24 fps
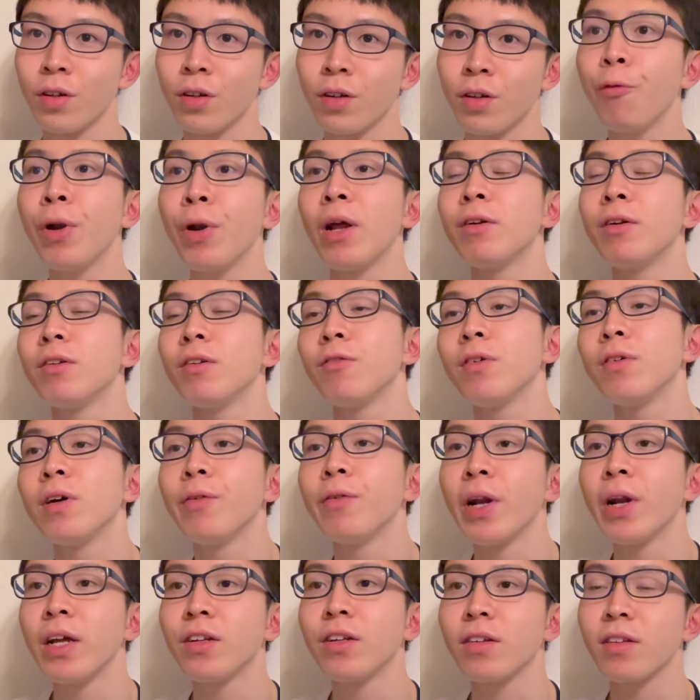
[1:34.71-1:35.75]
When
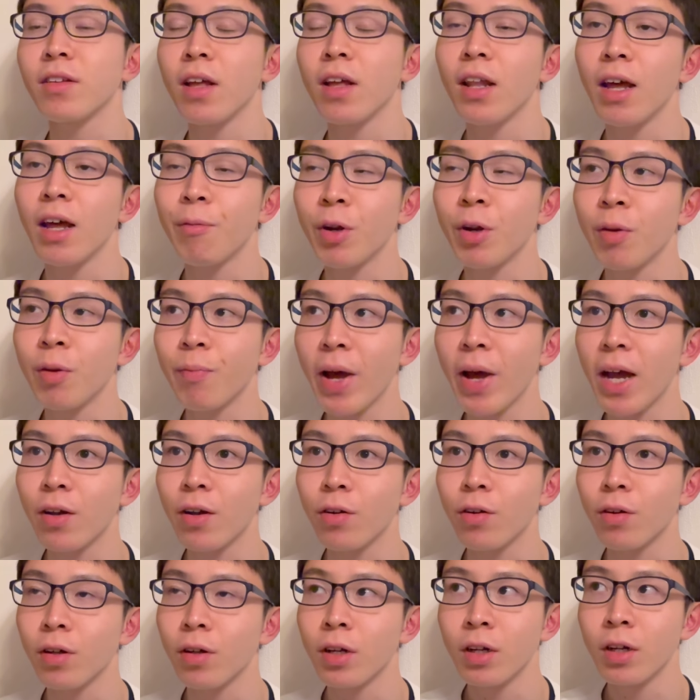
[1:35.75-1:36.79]
I just arrived in
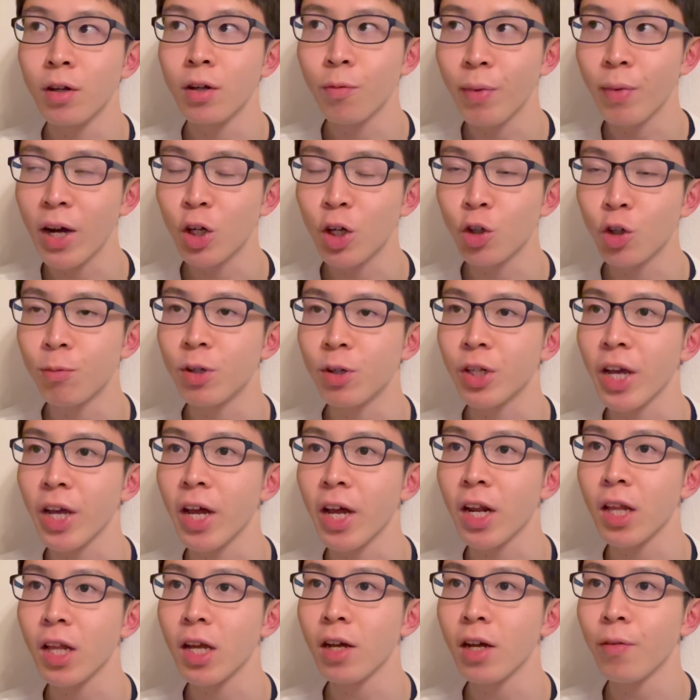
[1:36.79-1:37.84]
Vancouver,
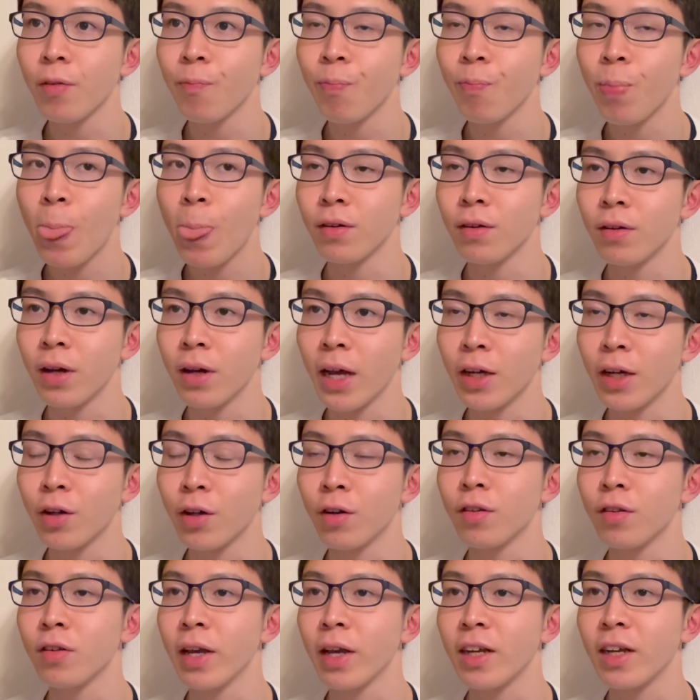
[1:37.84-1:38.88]
Canada, I
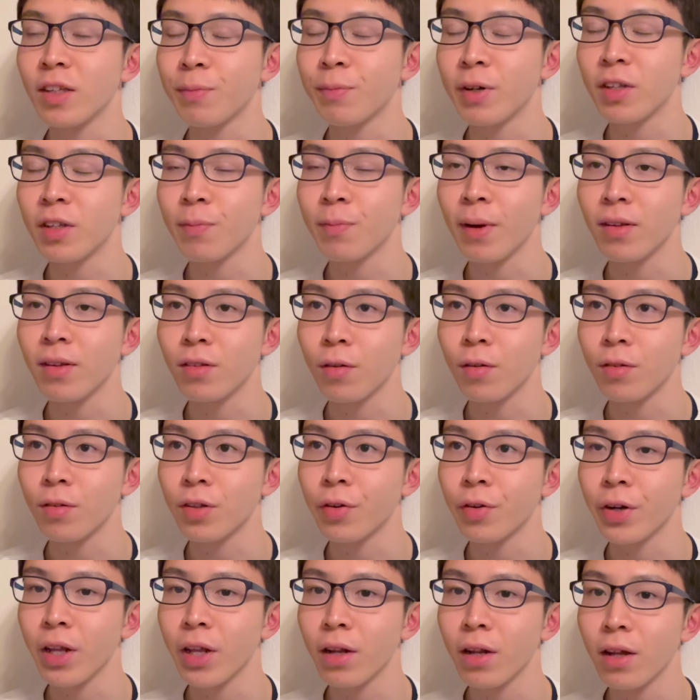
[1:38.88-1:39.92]
couldn't express myself
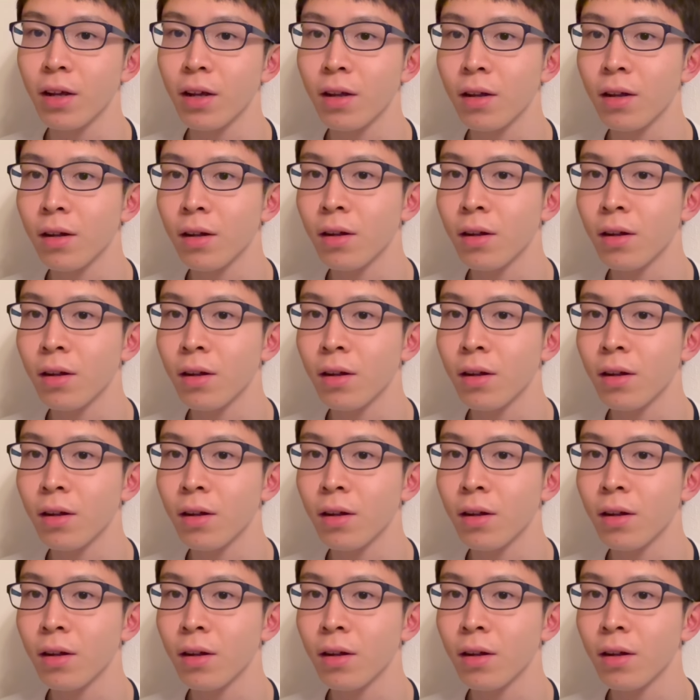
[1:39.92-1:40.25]
clearly,